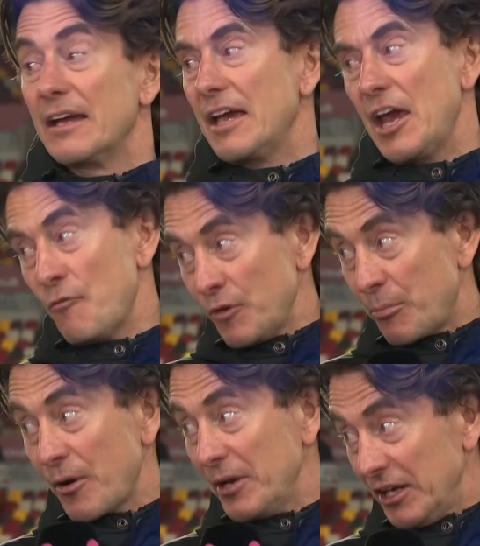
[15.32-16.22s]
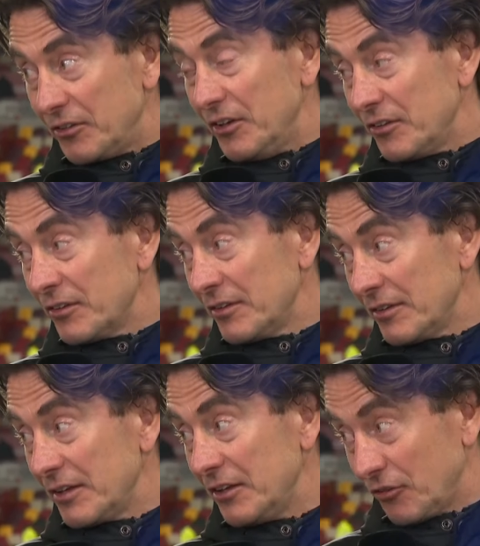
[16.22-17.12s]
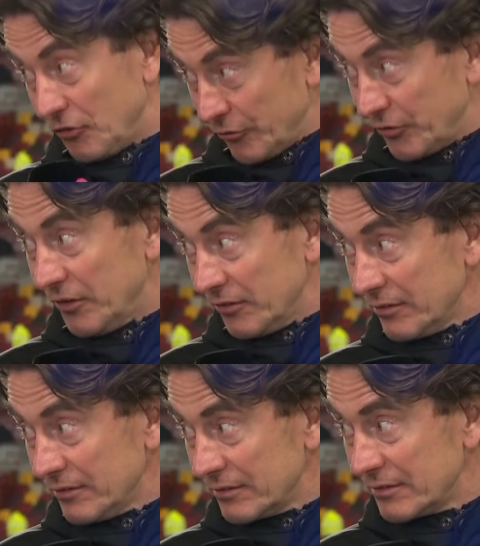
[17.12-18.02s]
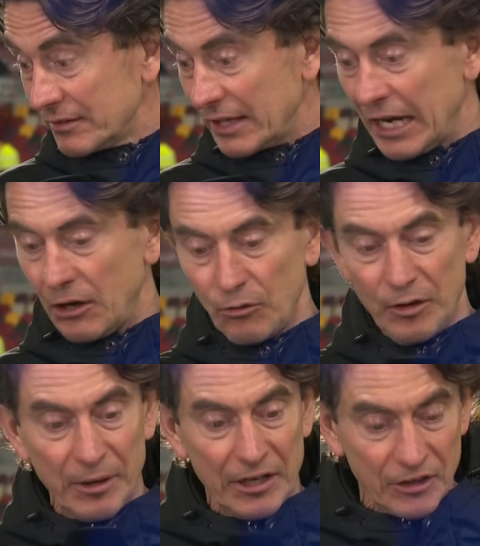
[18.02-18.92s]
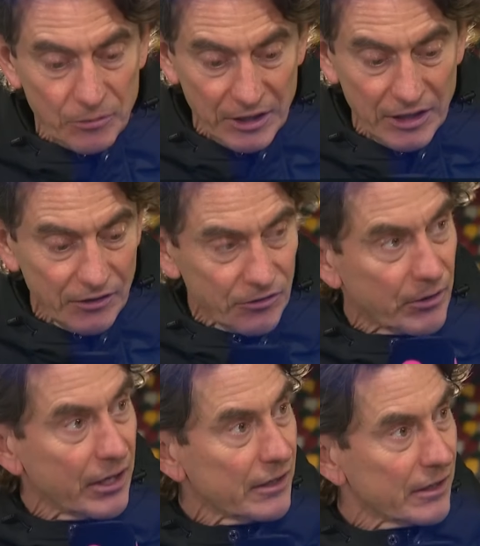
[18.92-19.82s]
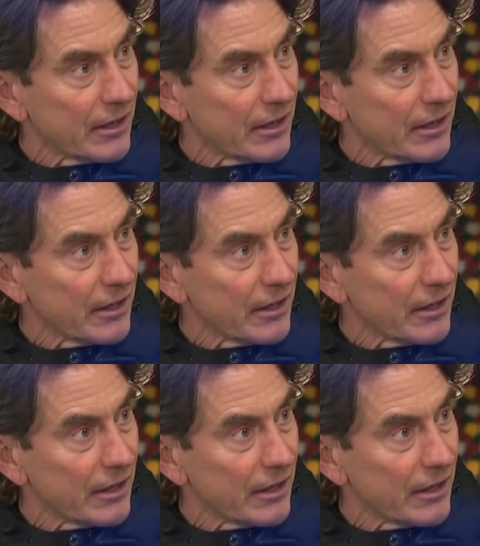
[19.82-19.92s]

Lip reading: Every Premier League season is a tough season, and I've only been here 3 years, okay?